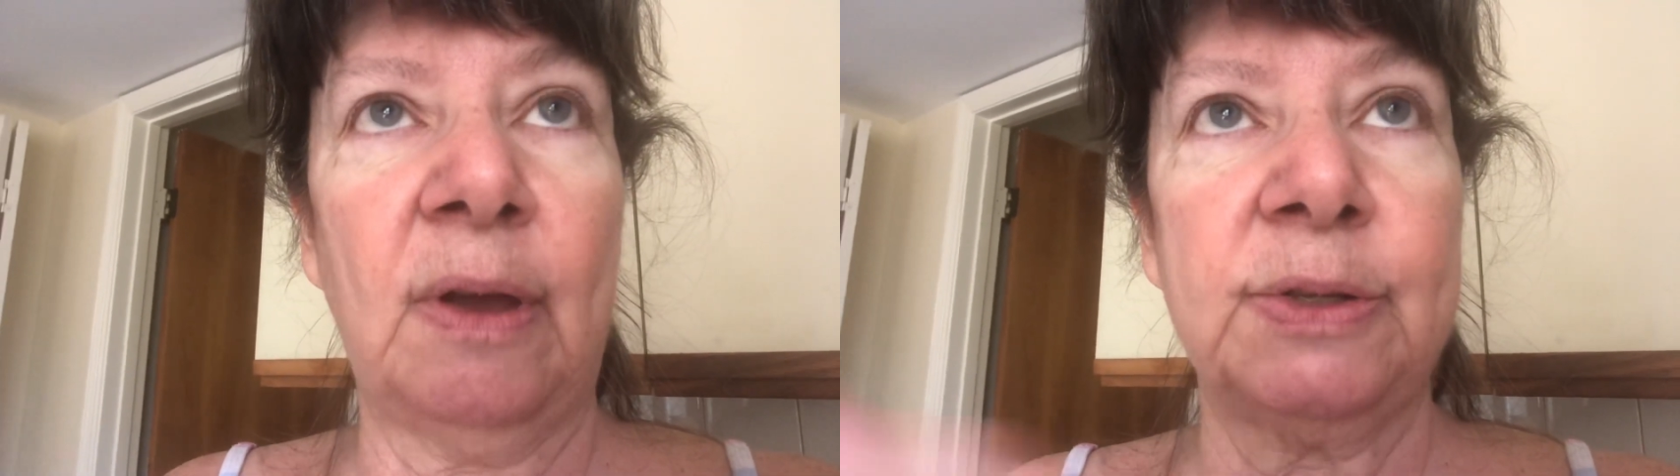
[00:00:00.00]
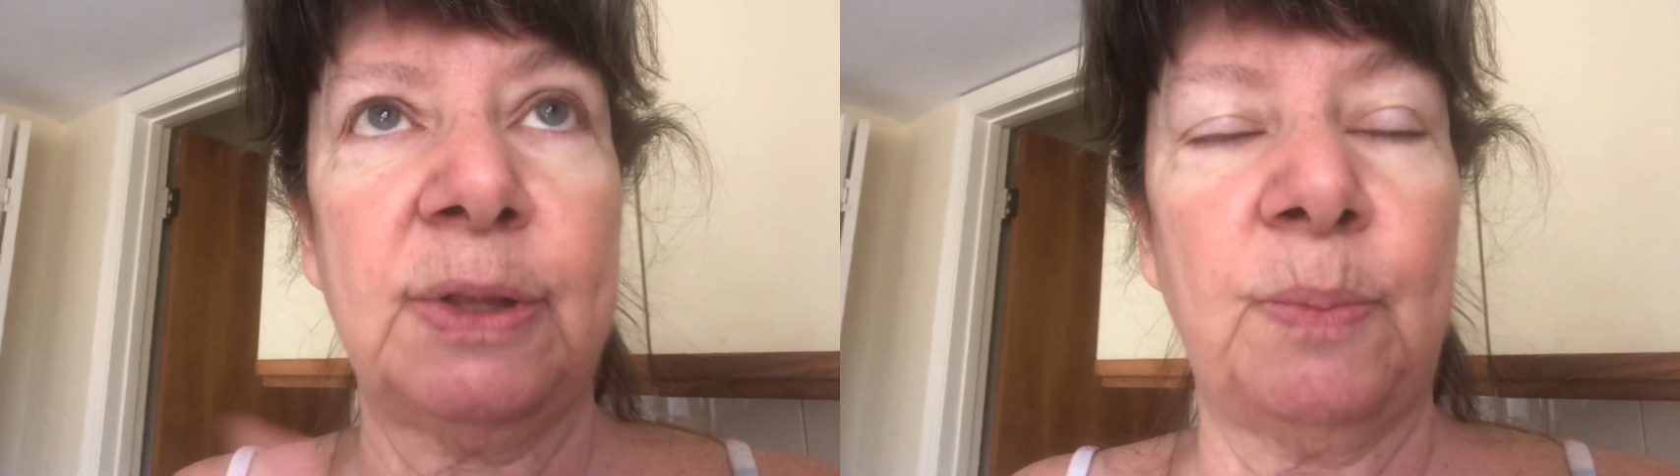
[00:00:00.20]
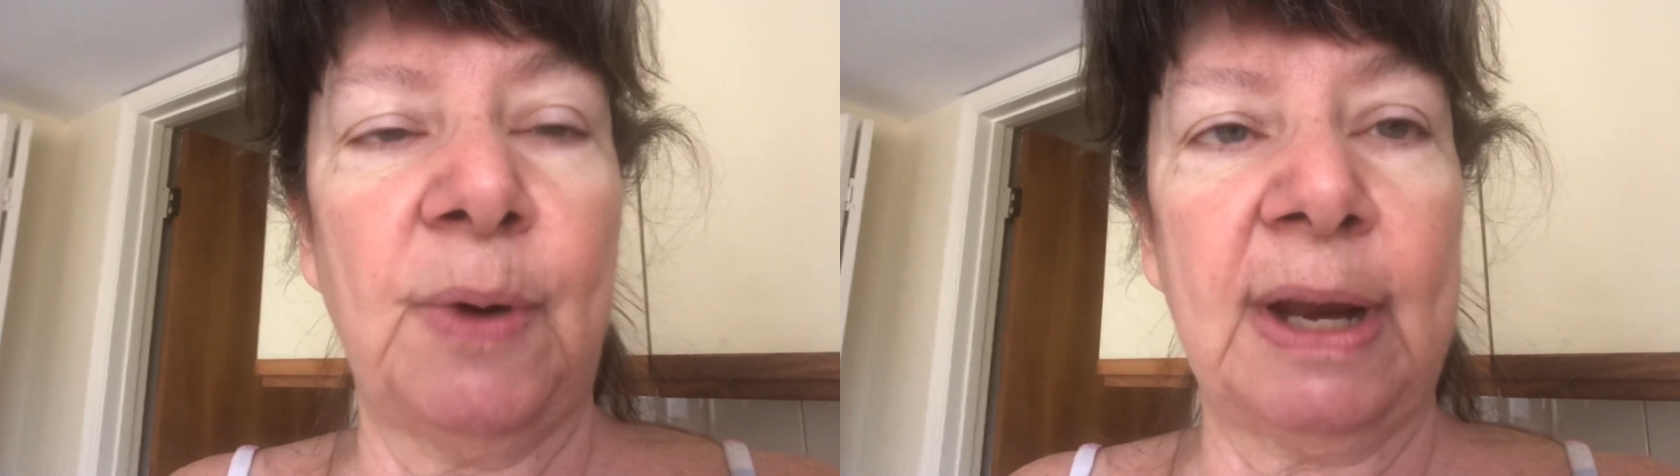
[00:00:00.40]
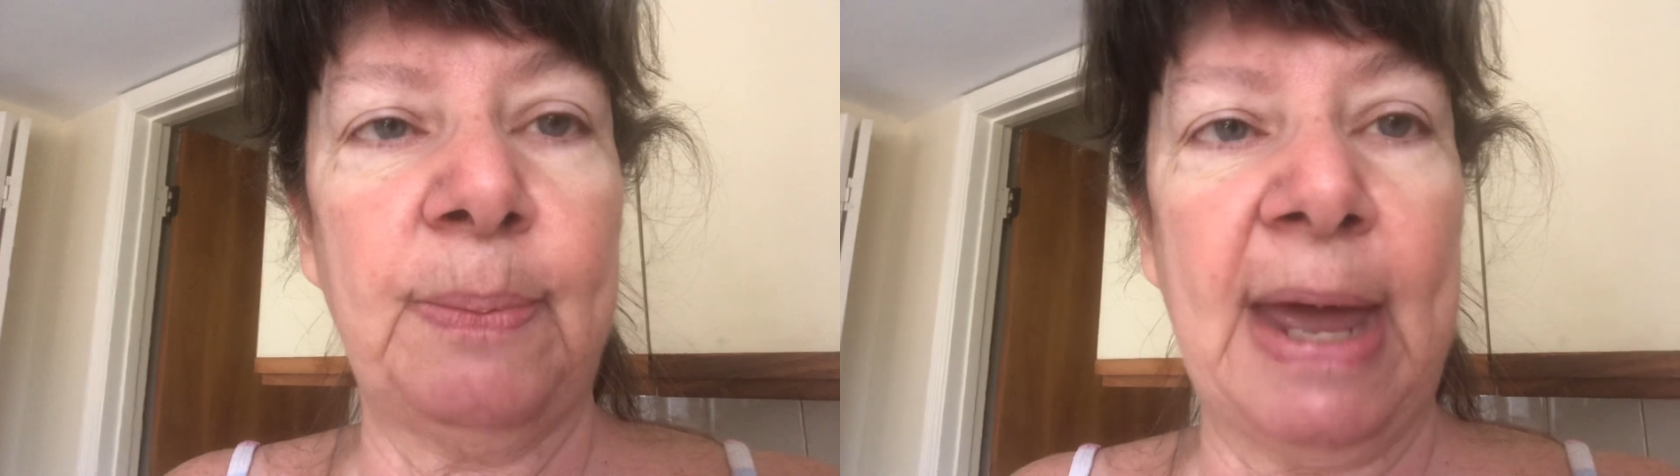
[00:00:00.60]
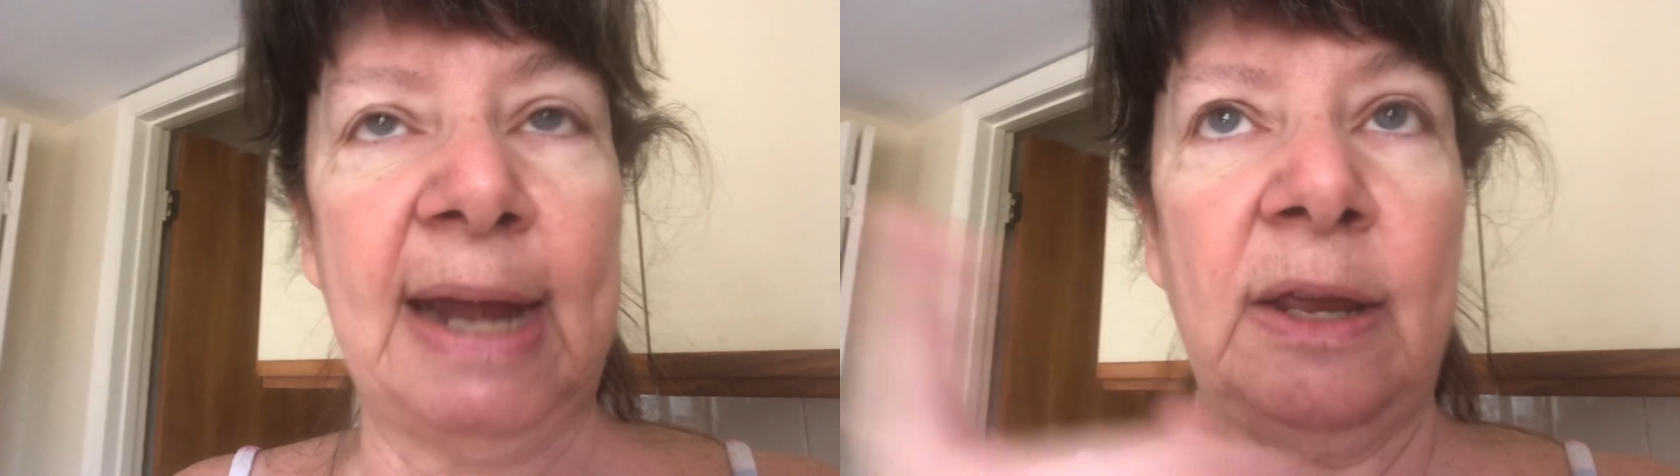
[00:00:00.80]
onto the brick
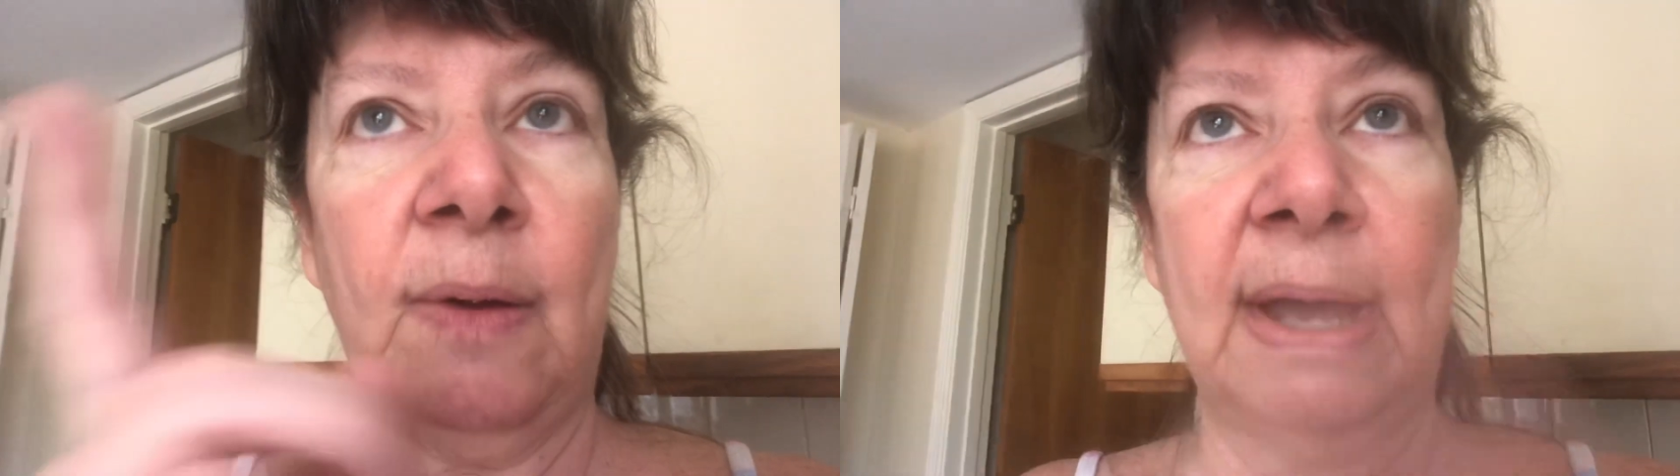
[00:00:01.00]
patio